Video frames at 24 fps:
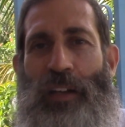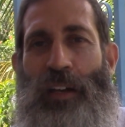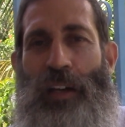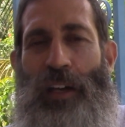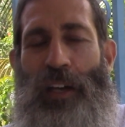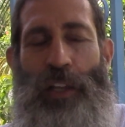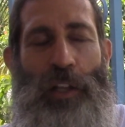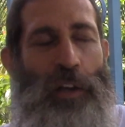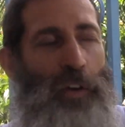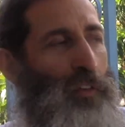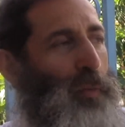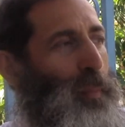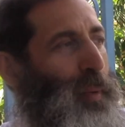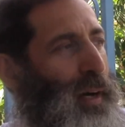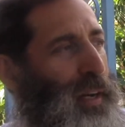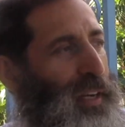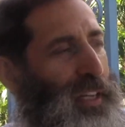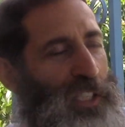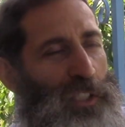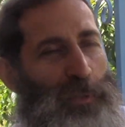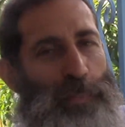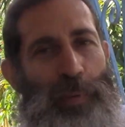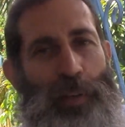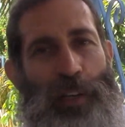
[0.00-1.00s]
Hello everybody,
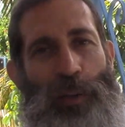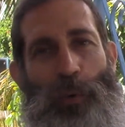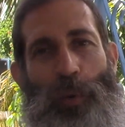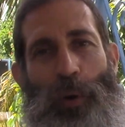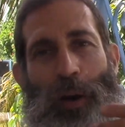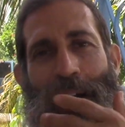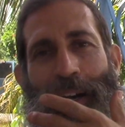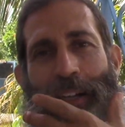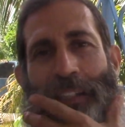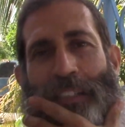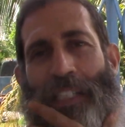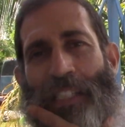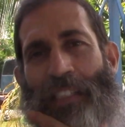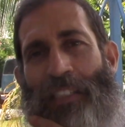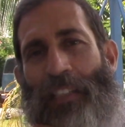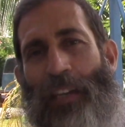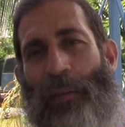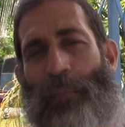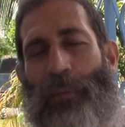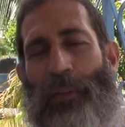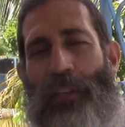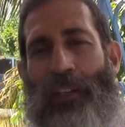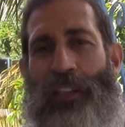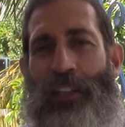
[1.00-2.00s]
it's been a while since
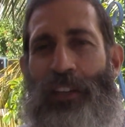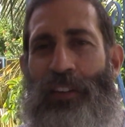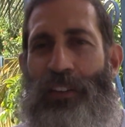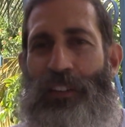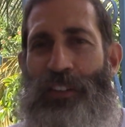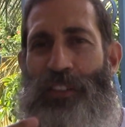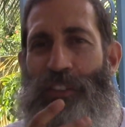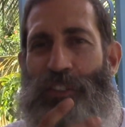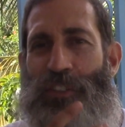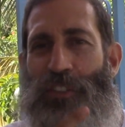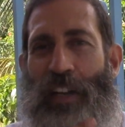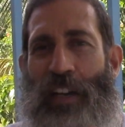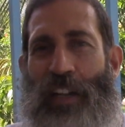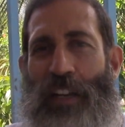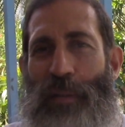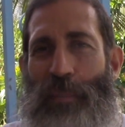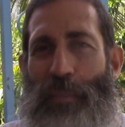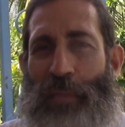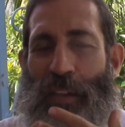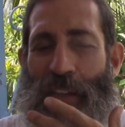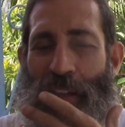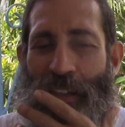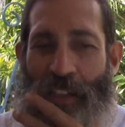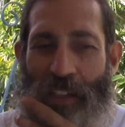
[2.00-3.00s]
I've been here on this channel
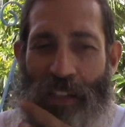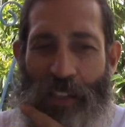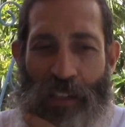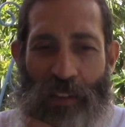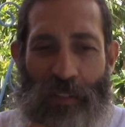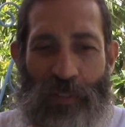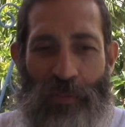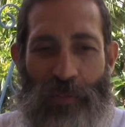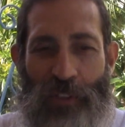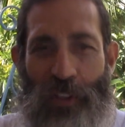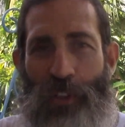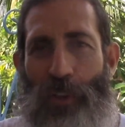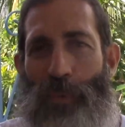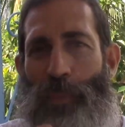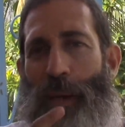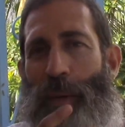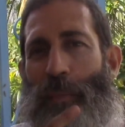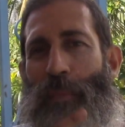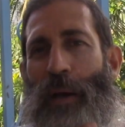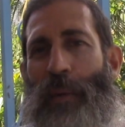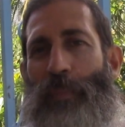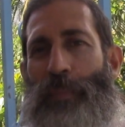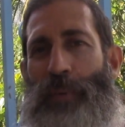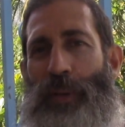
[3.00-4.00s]
making a video
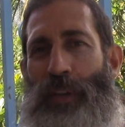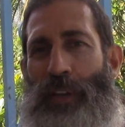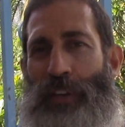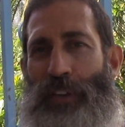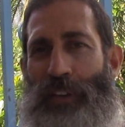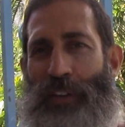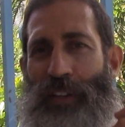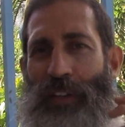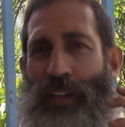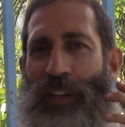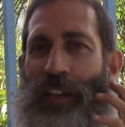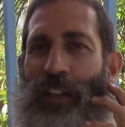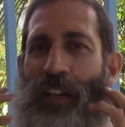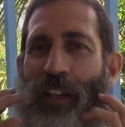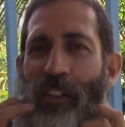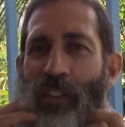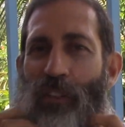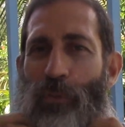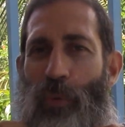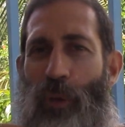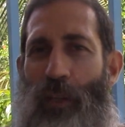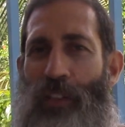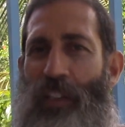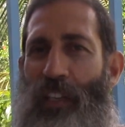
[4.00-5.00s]
about my beard and I
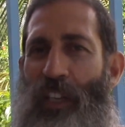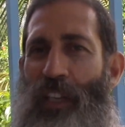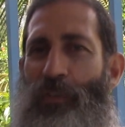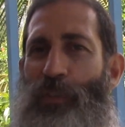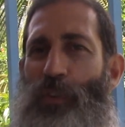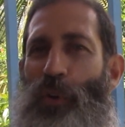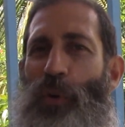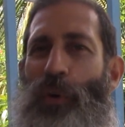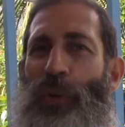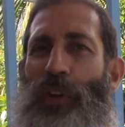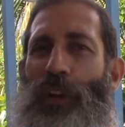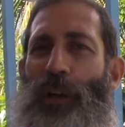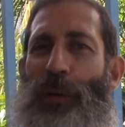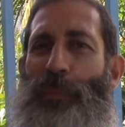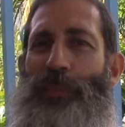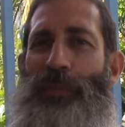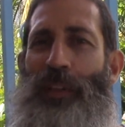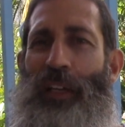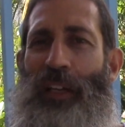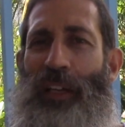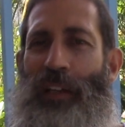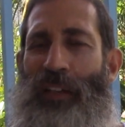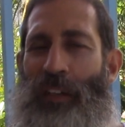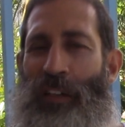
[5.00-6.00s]
just wanted to give you all an
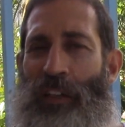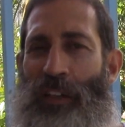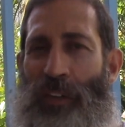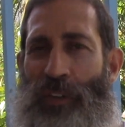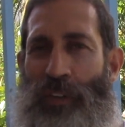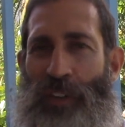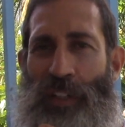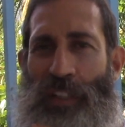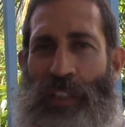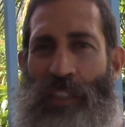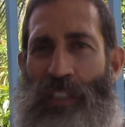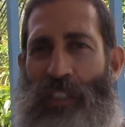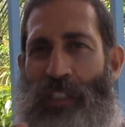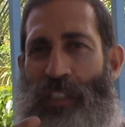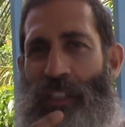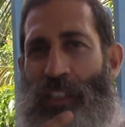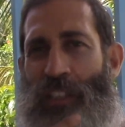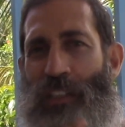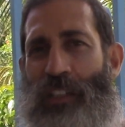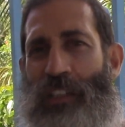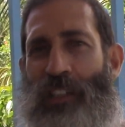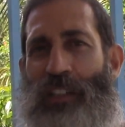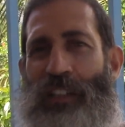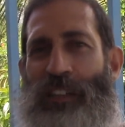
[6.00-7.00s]
update. Here you can see
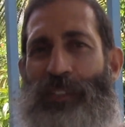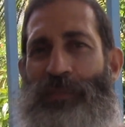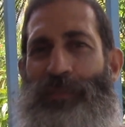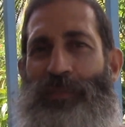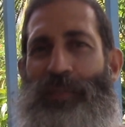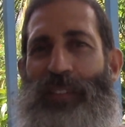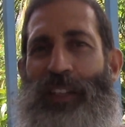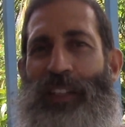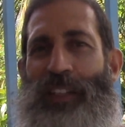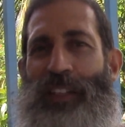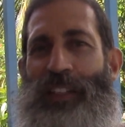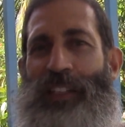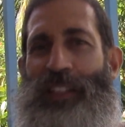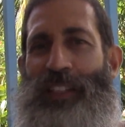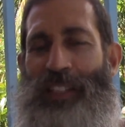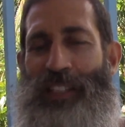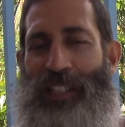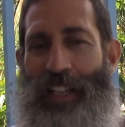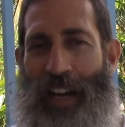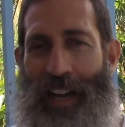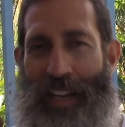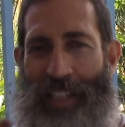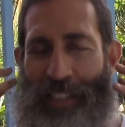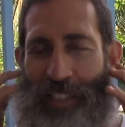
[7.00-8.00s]
the, the
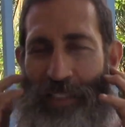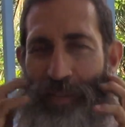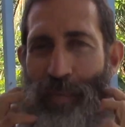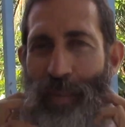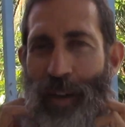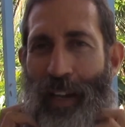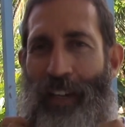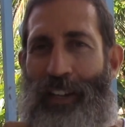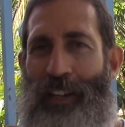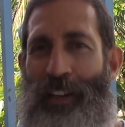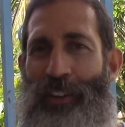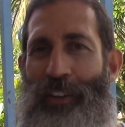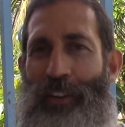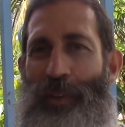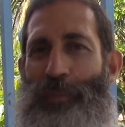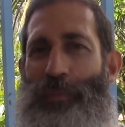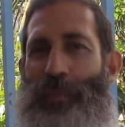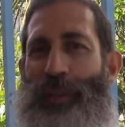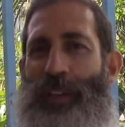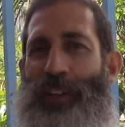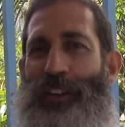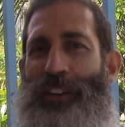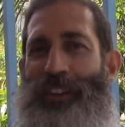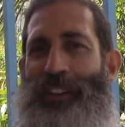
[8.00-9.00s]
size of my current
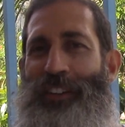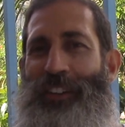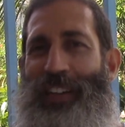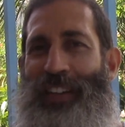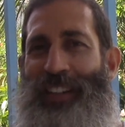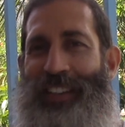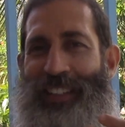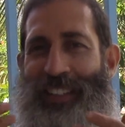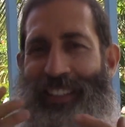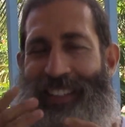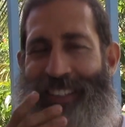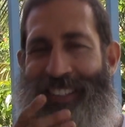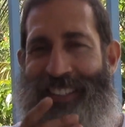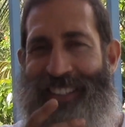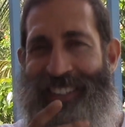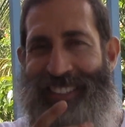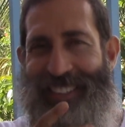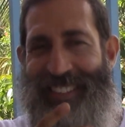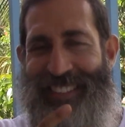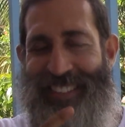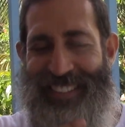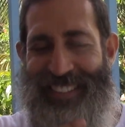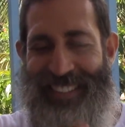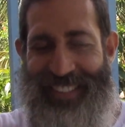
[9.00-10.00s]
beard and uh,
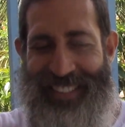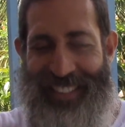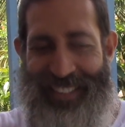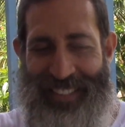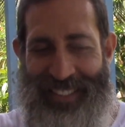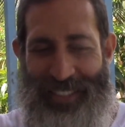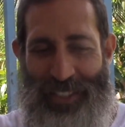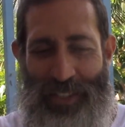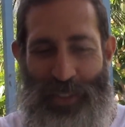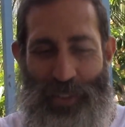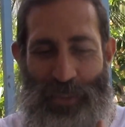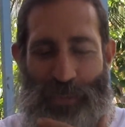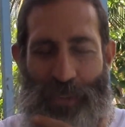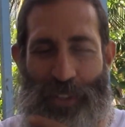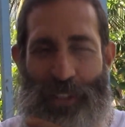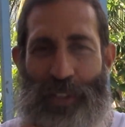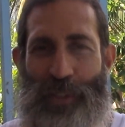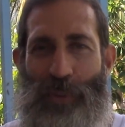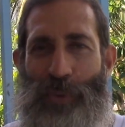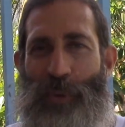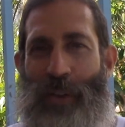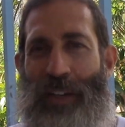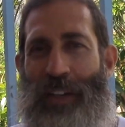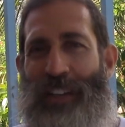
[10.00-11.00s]
it's going
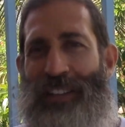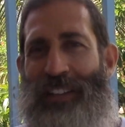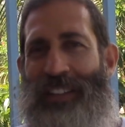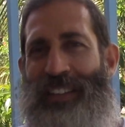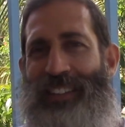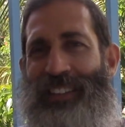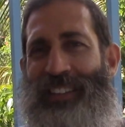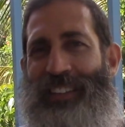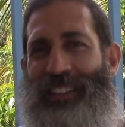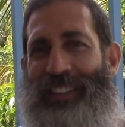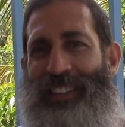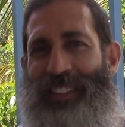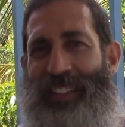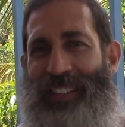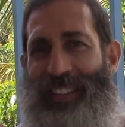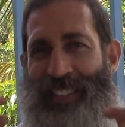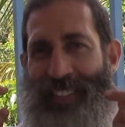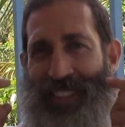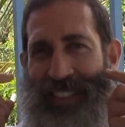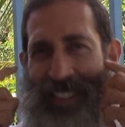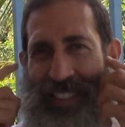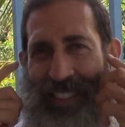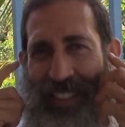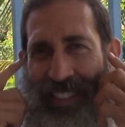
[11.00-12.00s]
really well. You can
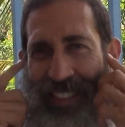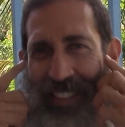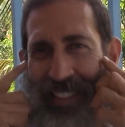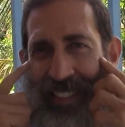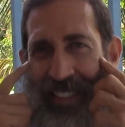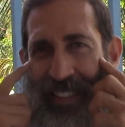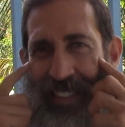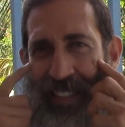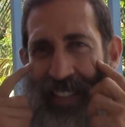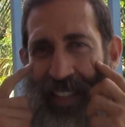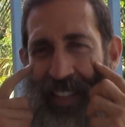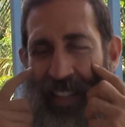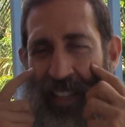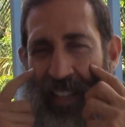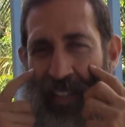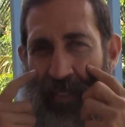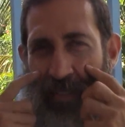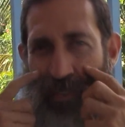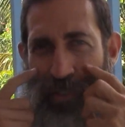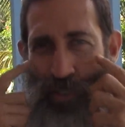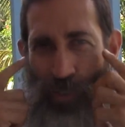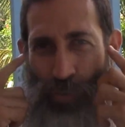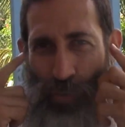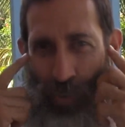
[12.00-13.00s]
see uh,
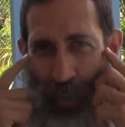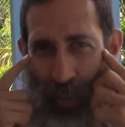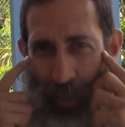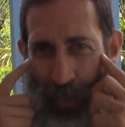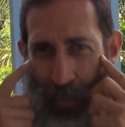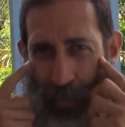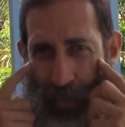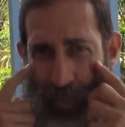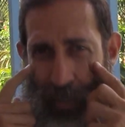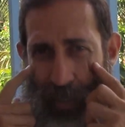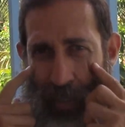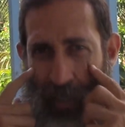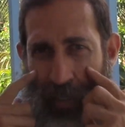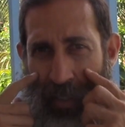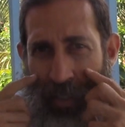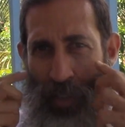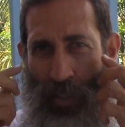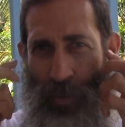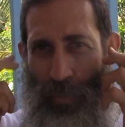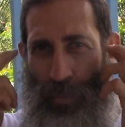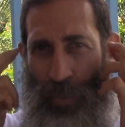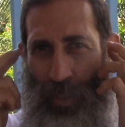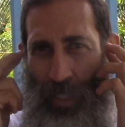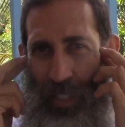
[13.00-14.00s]
I've trimmed
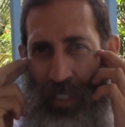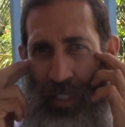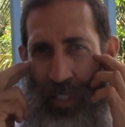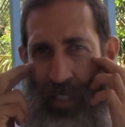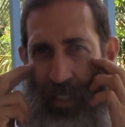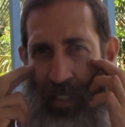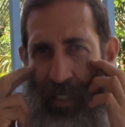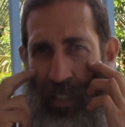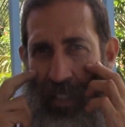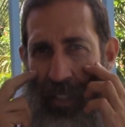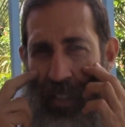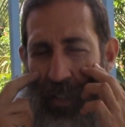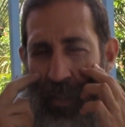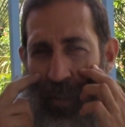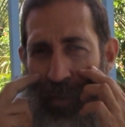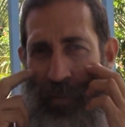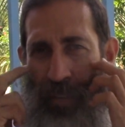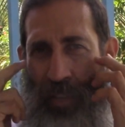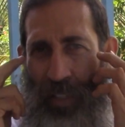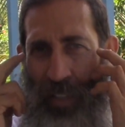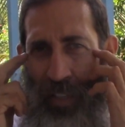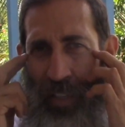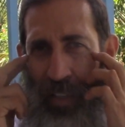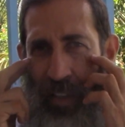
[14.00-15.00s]
recently
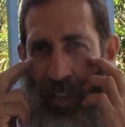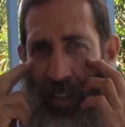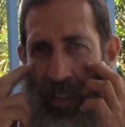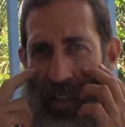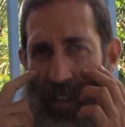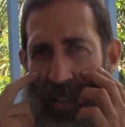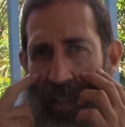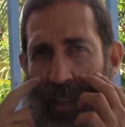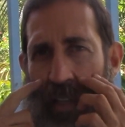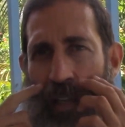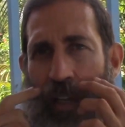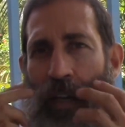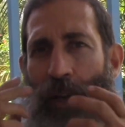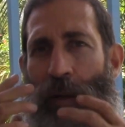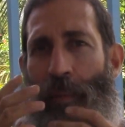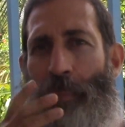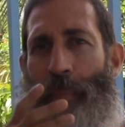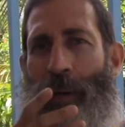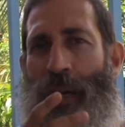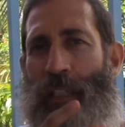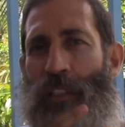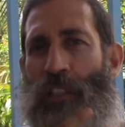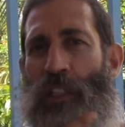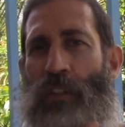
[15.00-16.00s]
over here. I'm
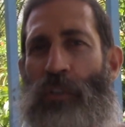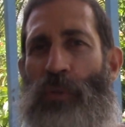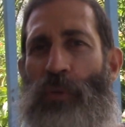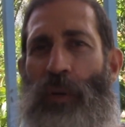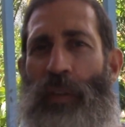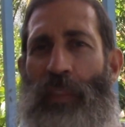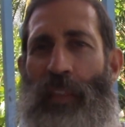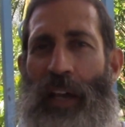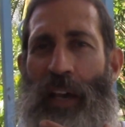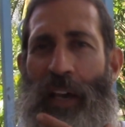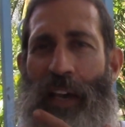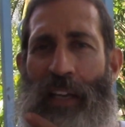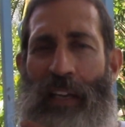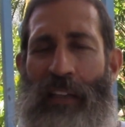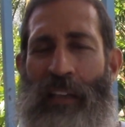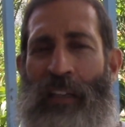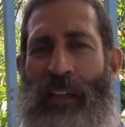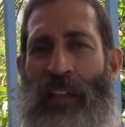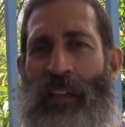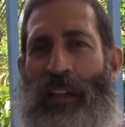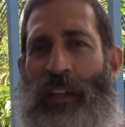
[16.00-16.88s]
back to doing that.